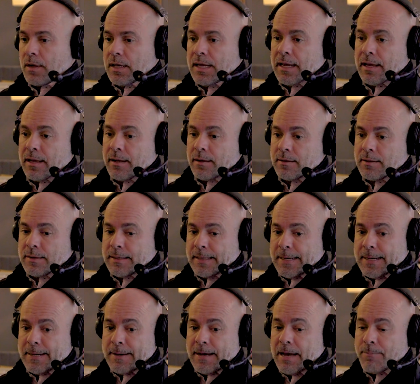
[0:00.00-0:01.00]
And
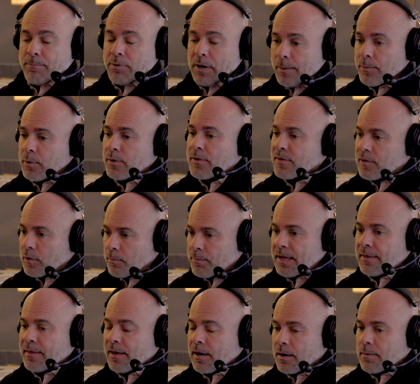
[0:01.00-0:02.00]
uh, I probably would still
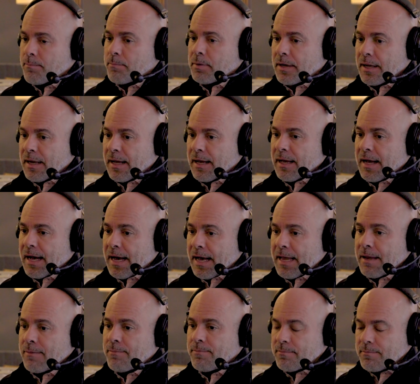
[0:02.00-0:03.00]
be there, but
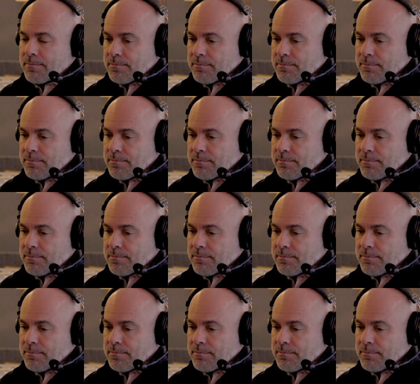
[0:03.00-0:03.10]
I Did